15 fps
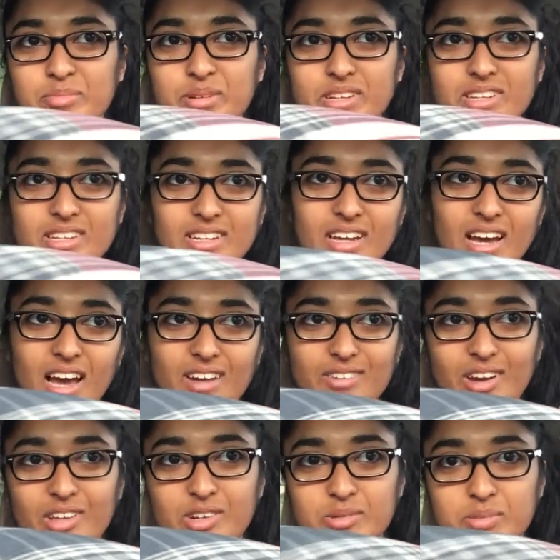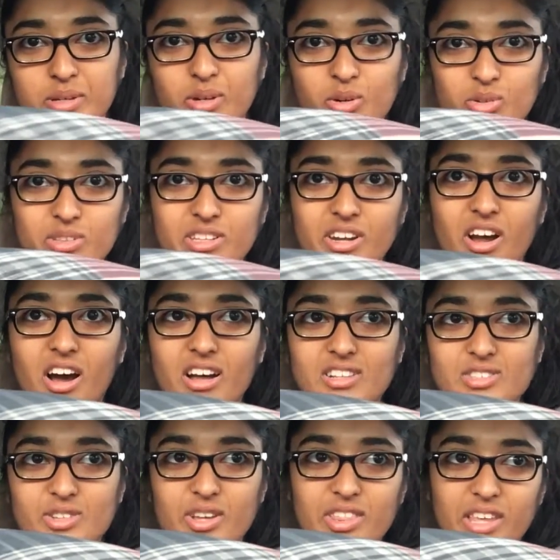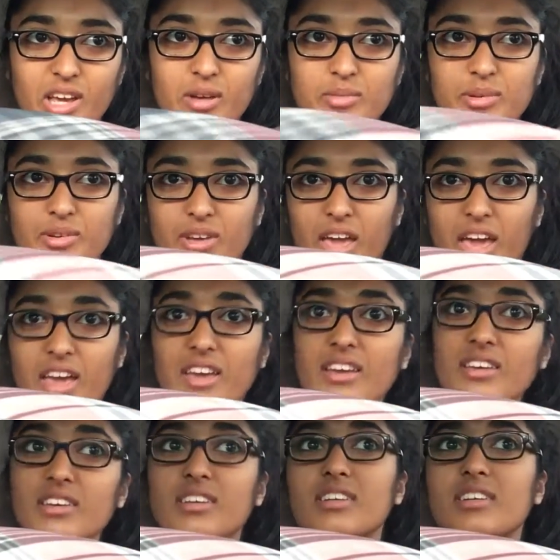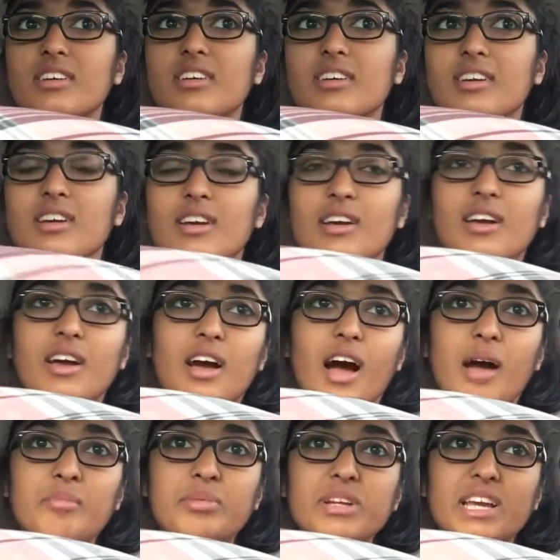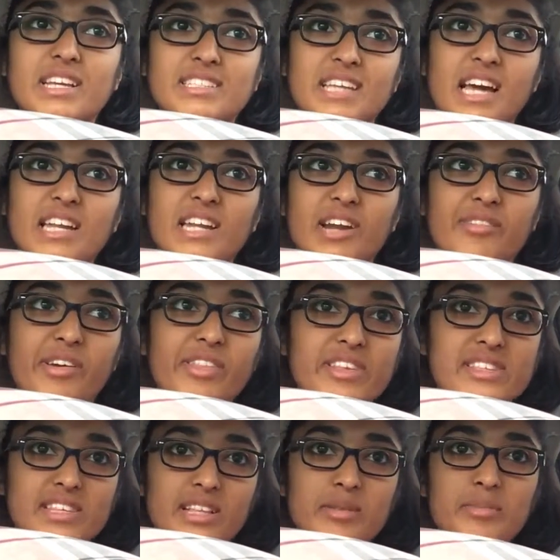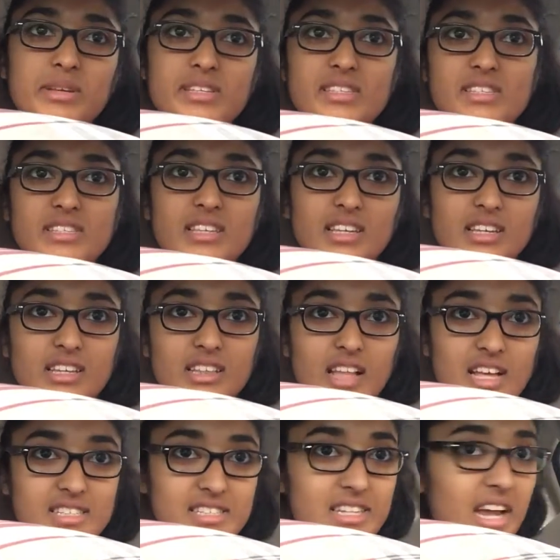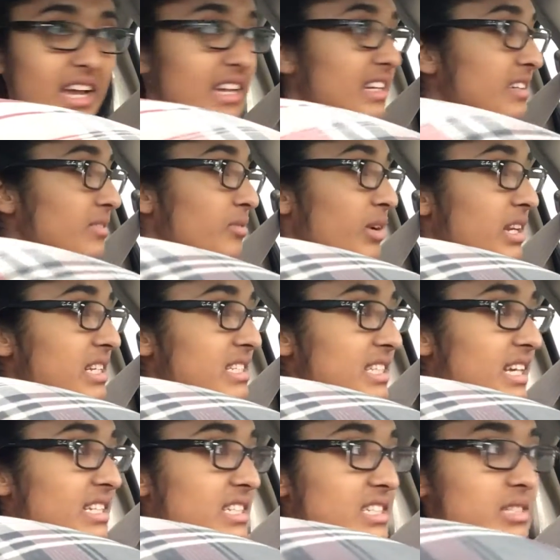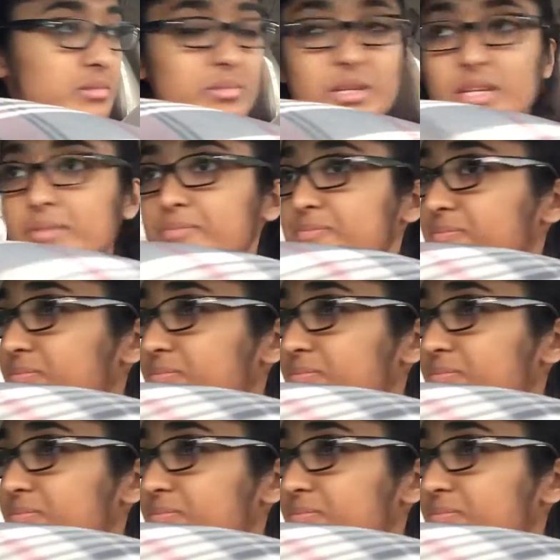but I'd rather it be cold than hot, so I think I'll be okay. I'm pretty excited. I read the syllabus last night when he sent it to me.